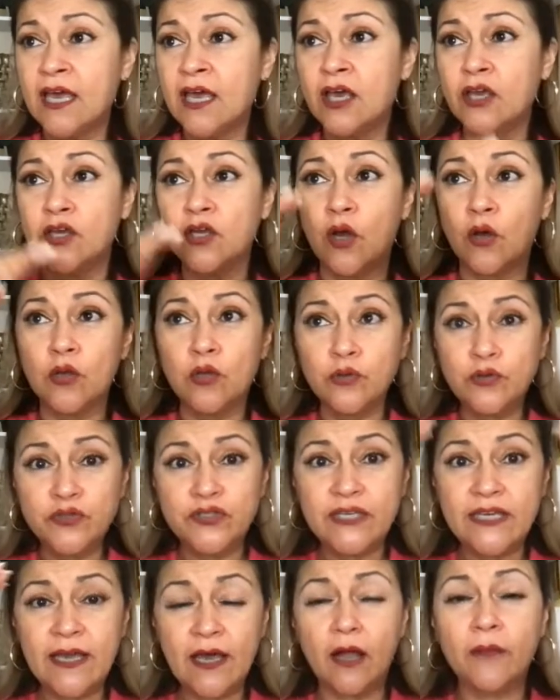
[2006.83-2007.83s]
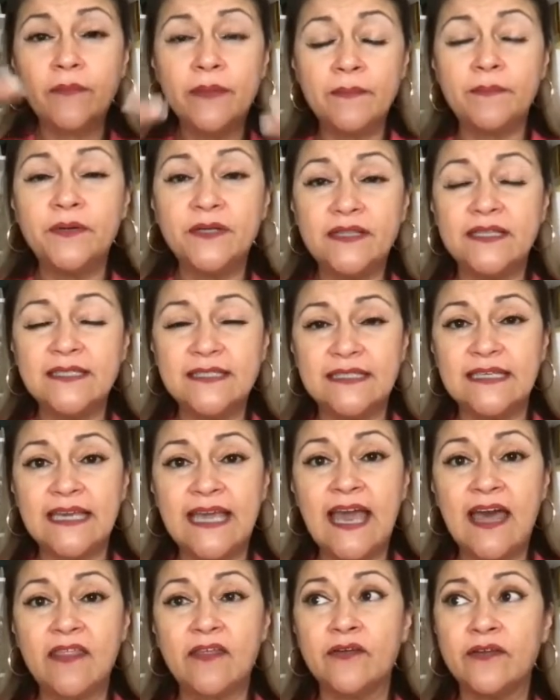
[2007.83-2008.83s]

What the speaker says: Lucy helped me put this together.